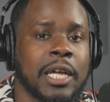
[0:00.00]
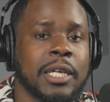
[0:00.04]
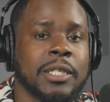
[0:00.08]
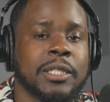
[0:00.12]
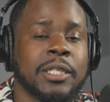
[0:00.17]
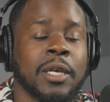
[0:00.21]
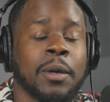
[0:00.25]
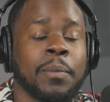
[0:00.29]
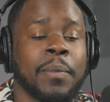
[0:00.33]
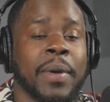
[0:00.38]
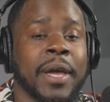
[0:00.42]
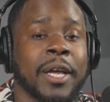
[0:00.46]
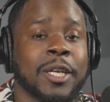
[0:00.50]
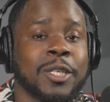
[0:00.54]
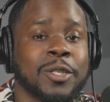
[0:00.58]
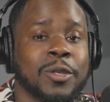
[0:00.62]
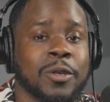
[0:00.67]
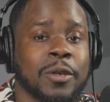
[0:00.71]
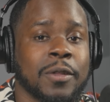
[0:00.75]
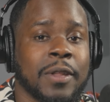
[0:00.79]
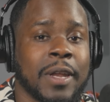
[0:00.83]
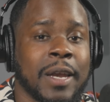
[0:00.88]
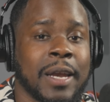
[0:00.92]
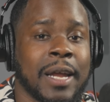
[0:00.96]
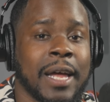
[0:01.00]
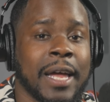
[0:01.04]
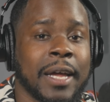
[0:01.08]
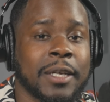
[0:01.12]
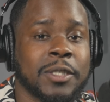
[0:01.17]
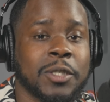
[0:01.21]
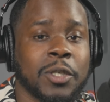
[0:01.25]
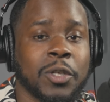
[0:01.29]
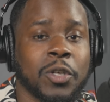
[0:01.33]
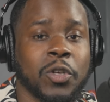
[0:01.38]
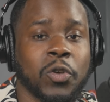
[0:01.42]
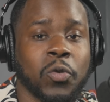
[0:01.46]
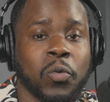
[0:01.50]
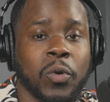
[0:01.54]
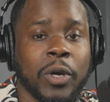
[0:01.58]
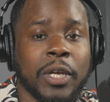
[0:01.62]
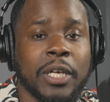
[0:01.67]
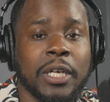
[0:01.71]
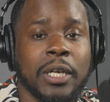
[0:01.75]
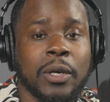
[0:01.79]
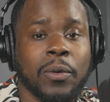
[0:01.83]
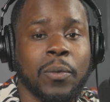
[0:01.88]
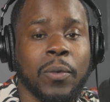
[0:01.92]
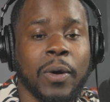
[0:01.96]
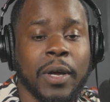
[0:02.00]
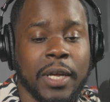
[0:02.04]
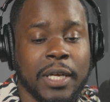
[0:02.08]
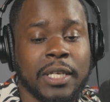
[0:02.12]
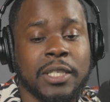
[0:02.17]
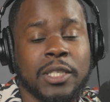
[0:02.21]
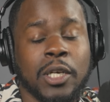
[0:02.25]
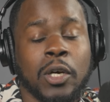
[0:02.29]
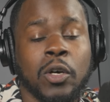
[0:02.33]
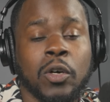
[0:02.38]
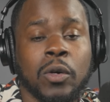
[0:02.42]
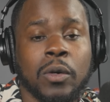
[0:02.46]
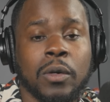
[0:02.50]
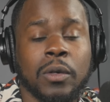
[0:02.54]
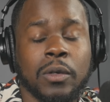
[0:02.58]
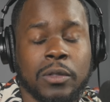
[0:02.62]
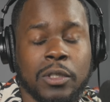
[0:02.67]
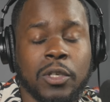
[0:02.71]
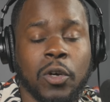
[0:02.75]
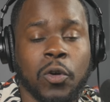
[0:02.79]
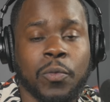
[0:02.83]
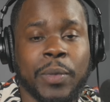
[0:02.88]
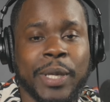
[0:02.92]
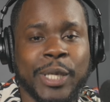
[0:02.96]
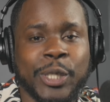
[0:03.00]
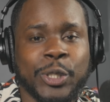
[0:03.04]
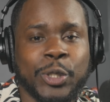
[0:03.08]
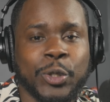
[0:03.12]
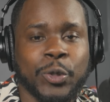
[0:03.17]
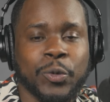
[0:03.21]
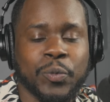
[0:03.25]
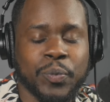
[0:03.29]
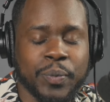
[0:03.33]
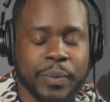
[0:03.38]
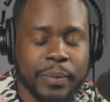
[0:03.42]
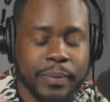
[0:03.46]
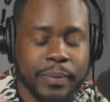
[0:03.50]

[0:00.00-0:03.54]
to make sure that I execute what he what he told told me to do.